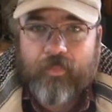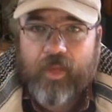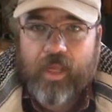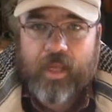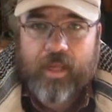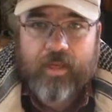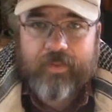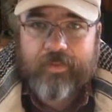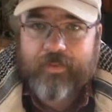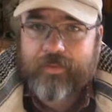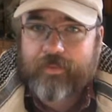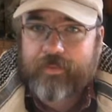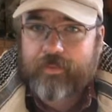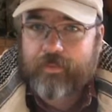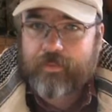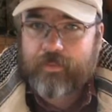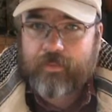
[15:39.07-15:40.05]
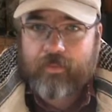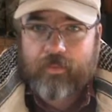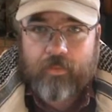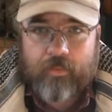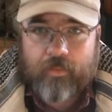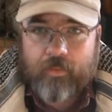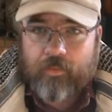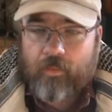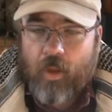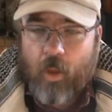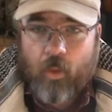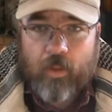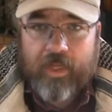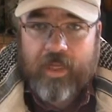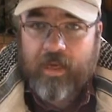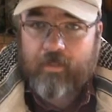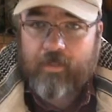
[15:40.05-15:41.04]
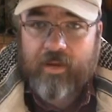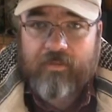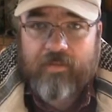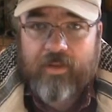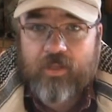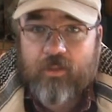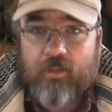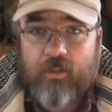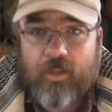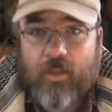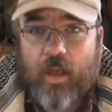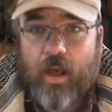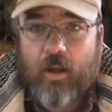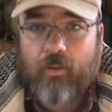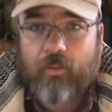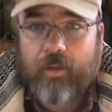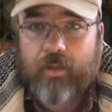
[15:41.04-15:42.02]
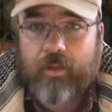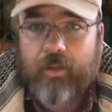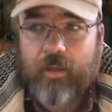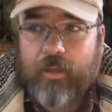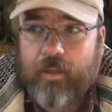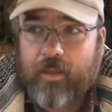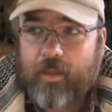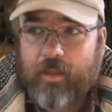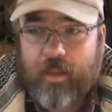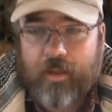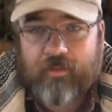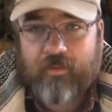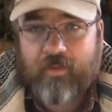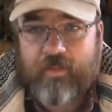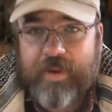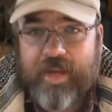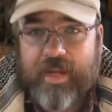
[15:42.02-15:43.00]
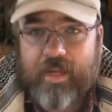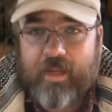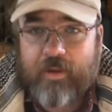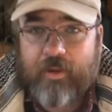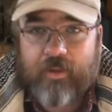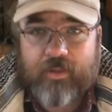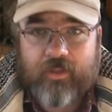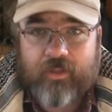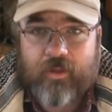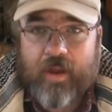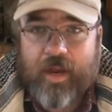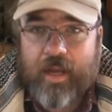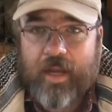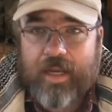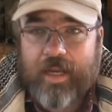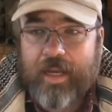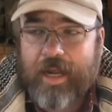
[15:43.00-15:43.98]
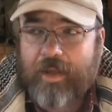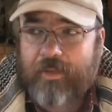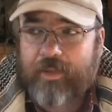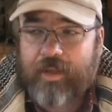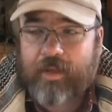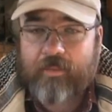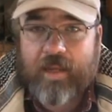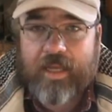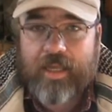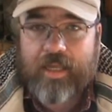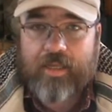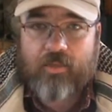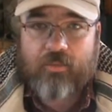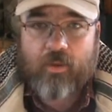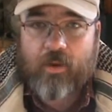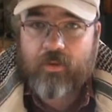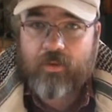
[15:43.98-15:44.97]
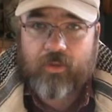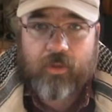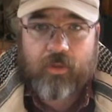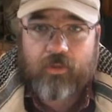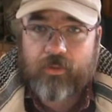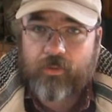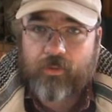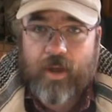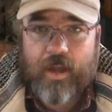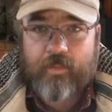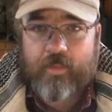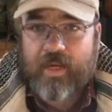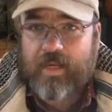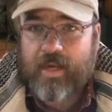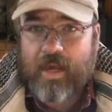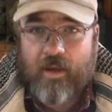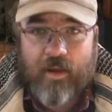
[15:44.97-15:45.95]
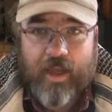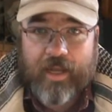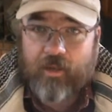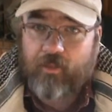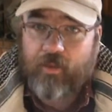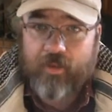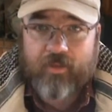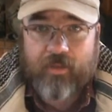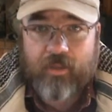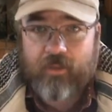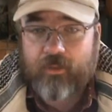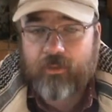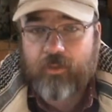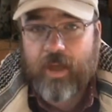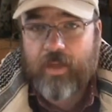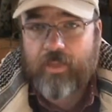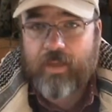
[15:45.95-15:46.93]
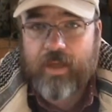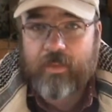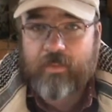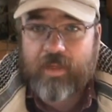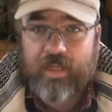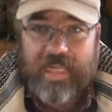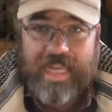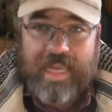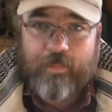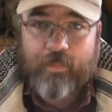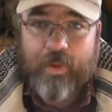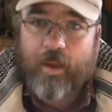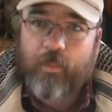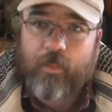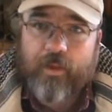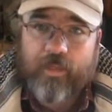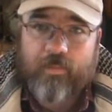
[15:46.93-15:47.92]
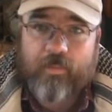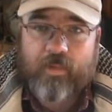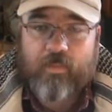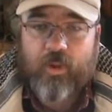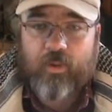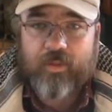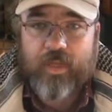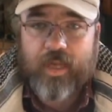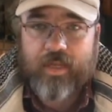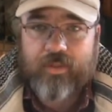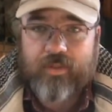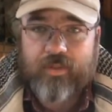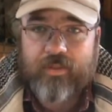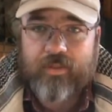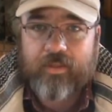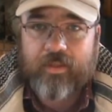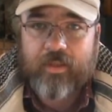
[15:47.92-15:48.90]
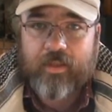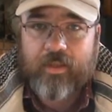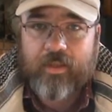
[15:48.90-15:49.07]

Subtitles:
It's only going to benefit you in the long run. And for me, it's great. I get out there and my kids run circles around me, and now I can run circles around them and keep up with them in most cases.